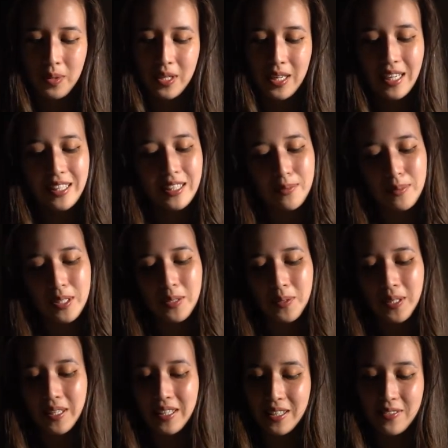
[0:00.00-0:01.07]
it be nice to be
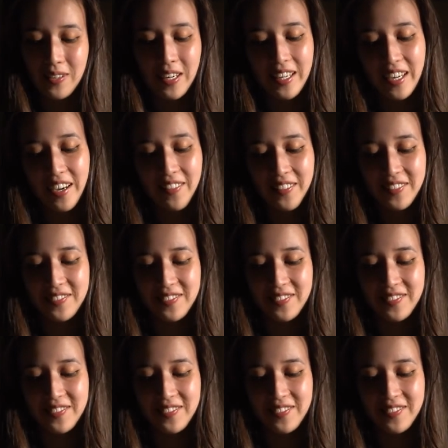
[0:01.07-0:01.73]
doing this right now?